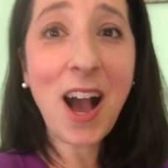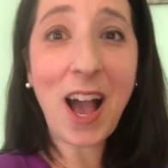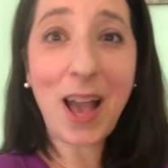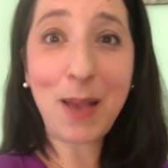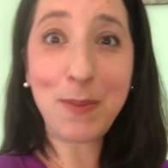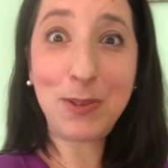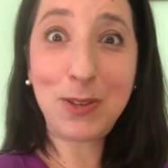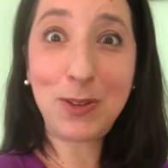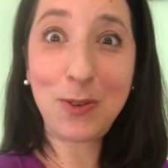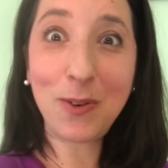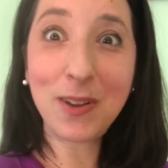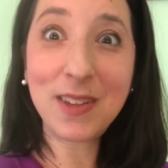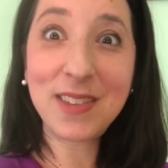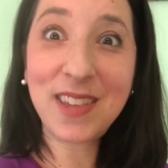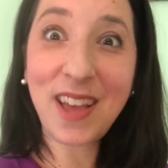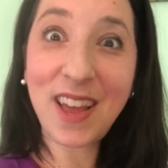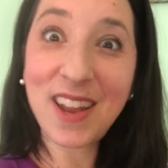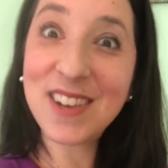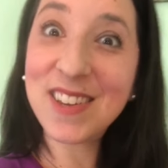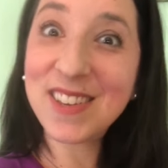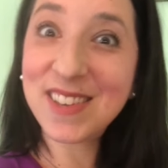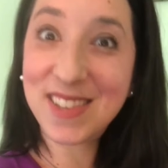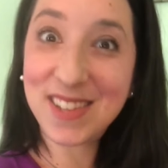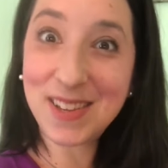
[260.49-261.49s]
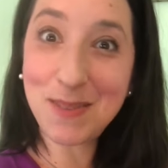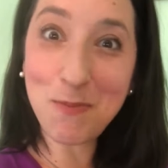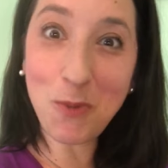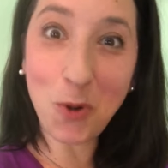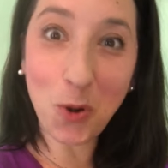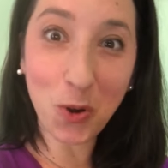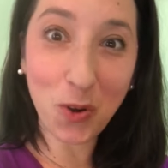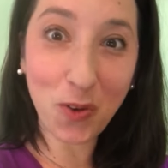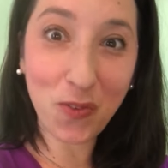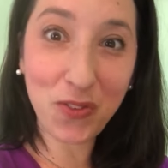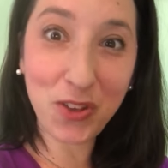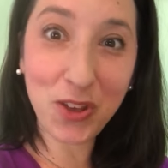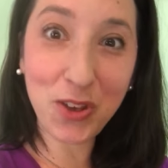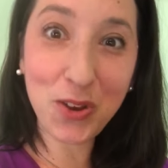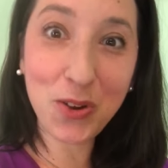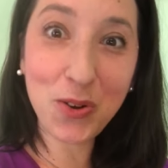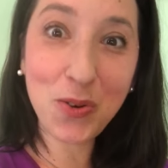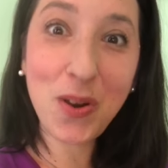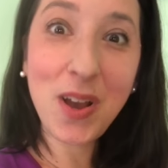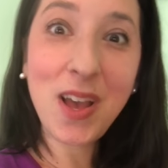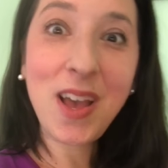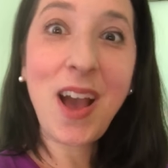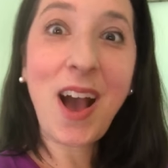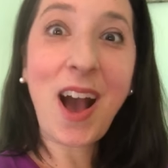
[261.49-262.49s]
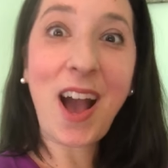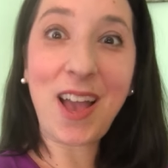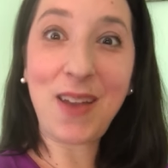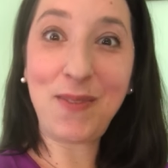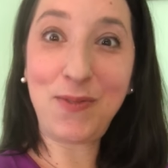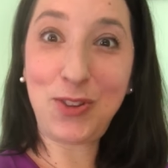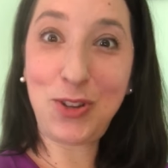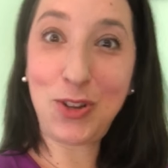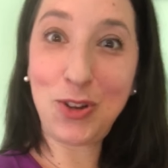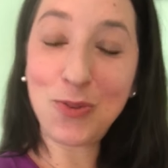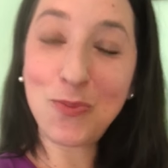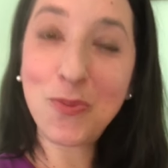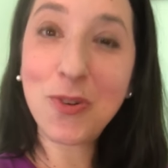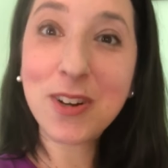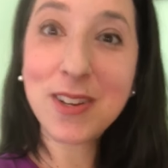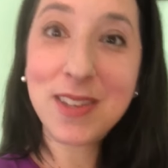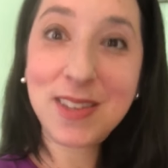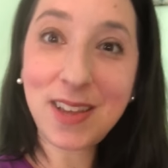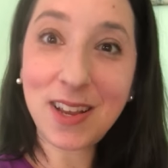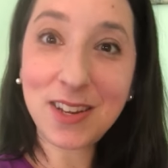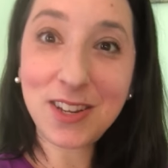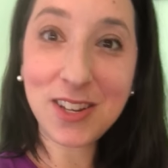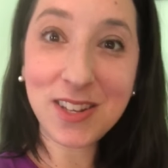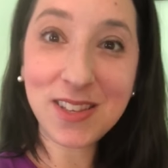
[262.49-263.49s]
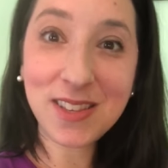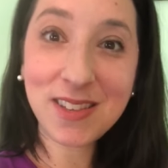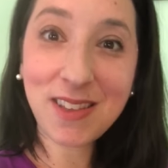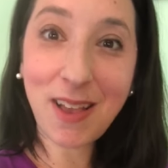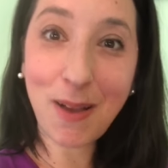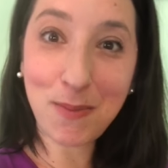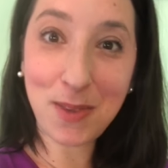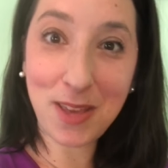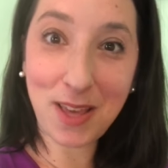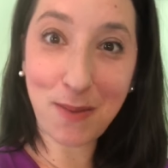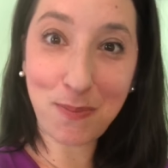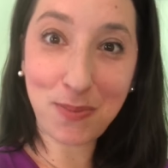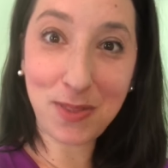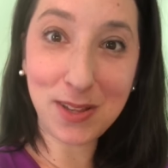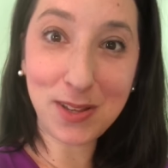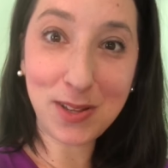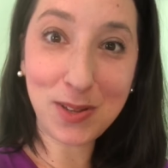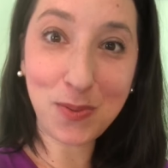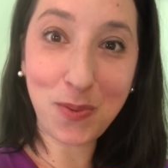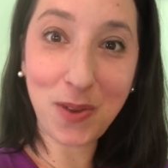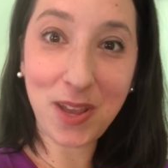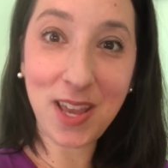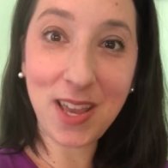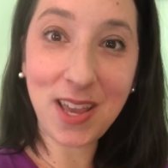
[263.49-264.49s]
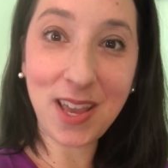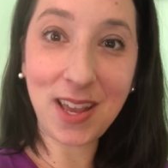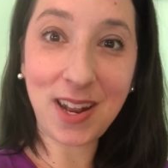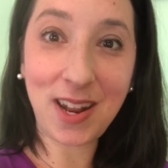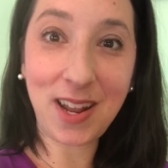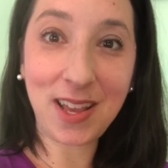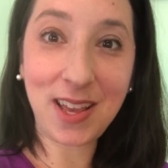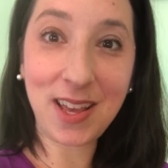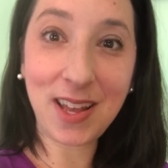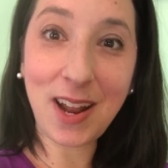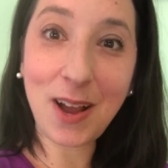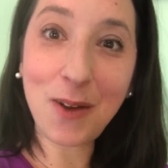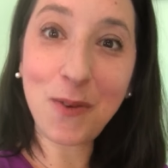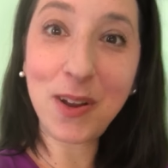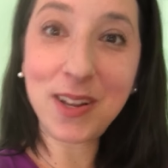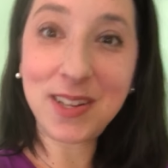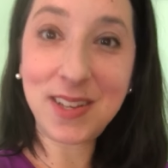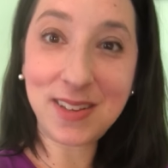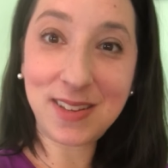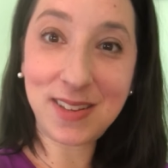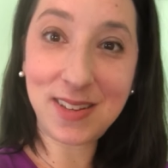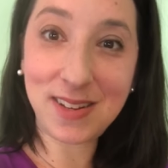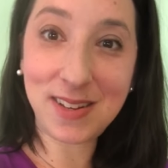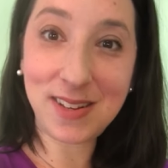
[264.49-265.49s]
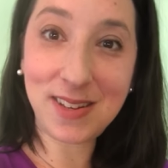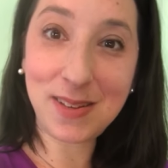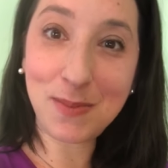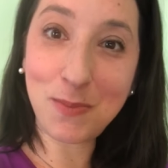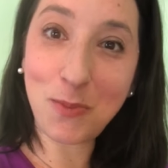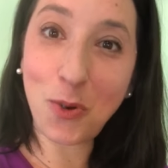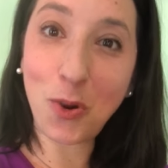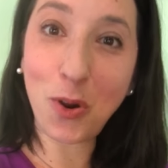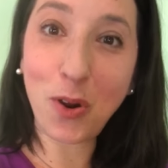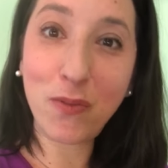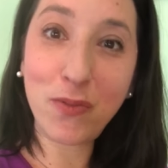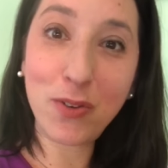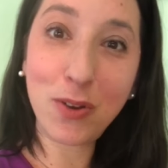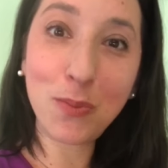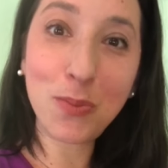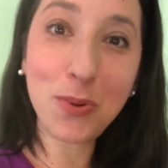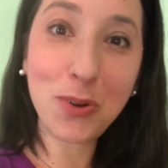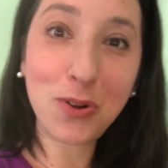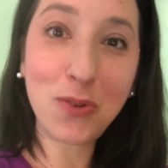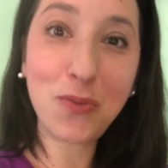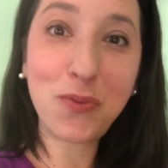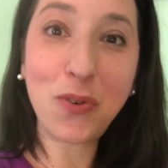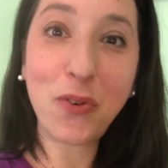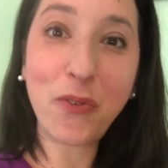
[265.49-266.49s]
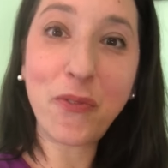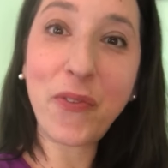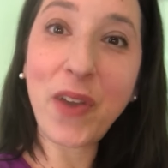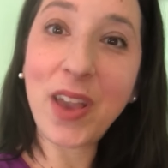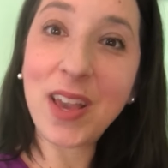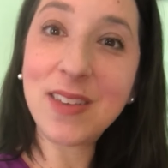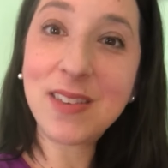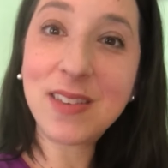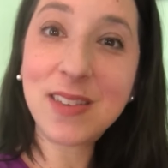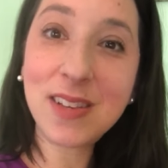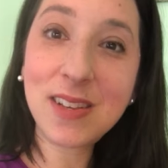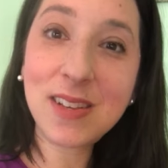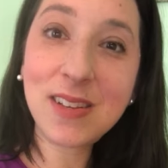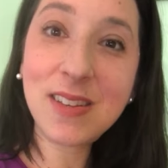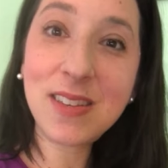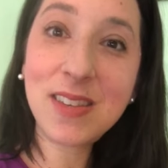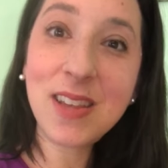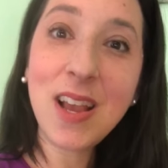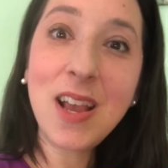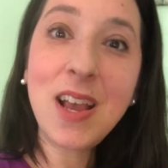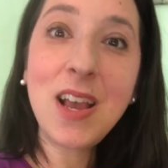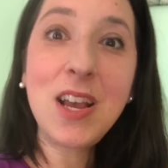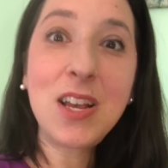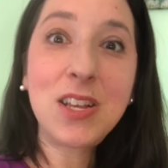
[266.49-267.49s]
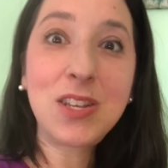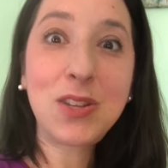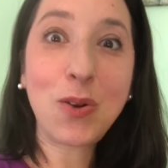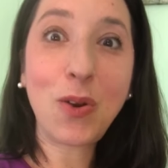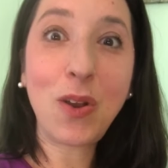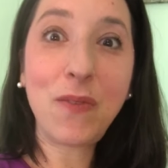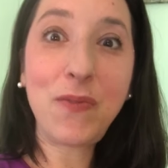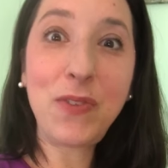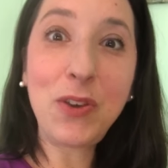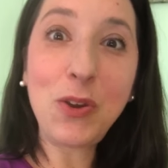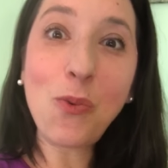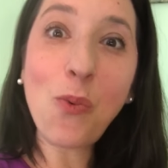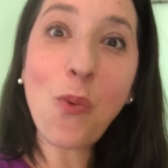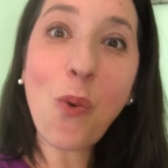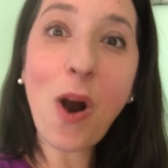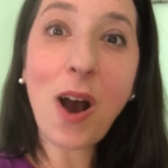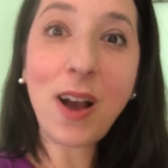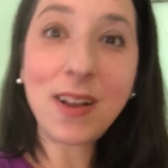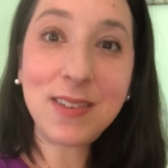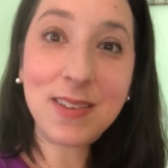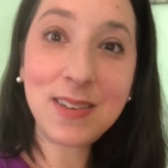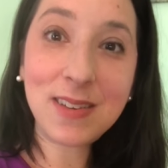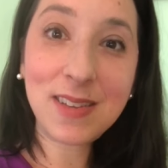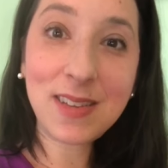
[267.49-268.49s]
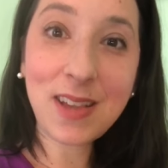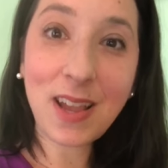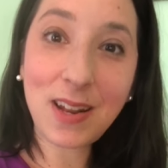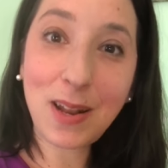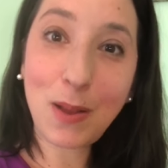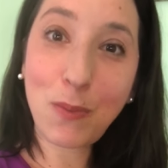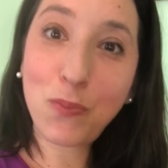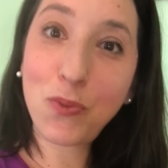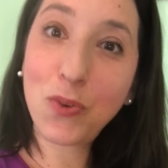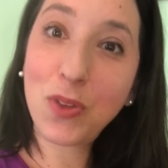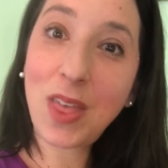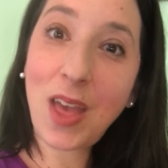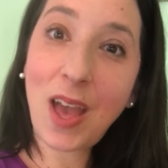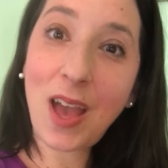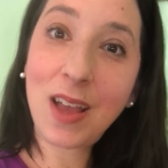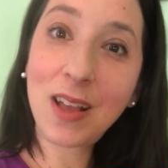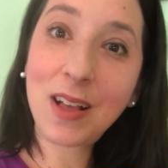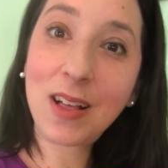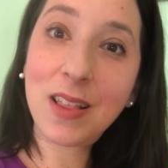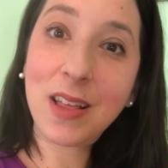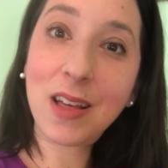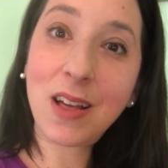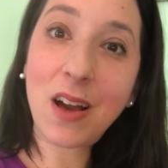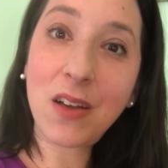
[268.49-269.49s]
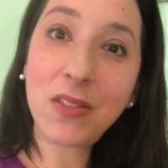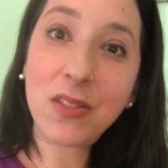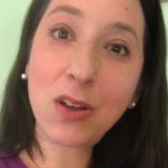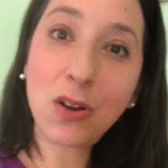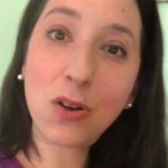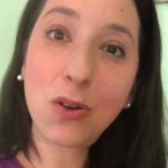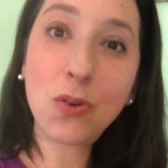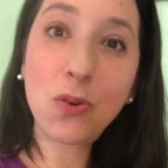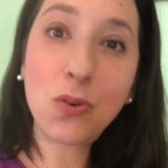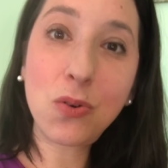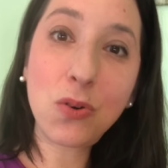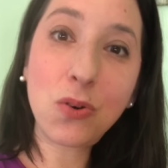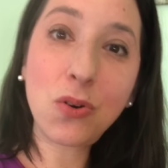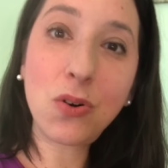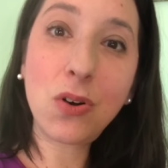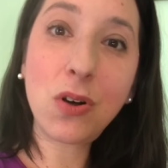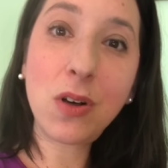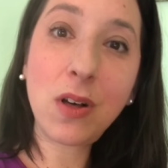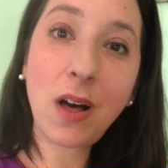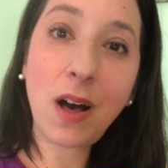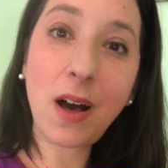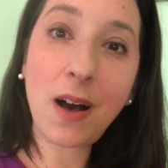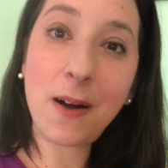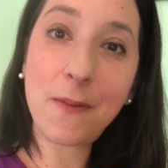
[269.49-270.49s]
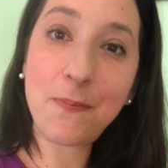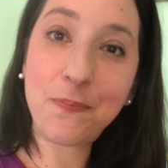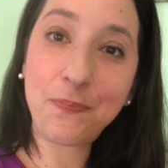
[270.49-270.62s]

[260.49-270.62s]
I'm so excited to see more of you. I have two more sessions coming up this week, and I cannot wait to see some more of your beautiful faces. So if you want to sign up for that, click on the Google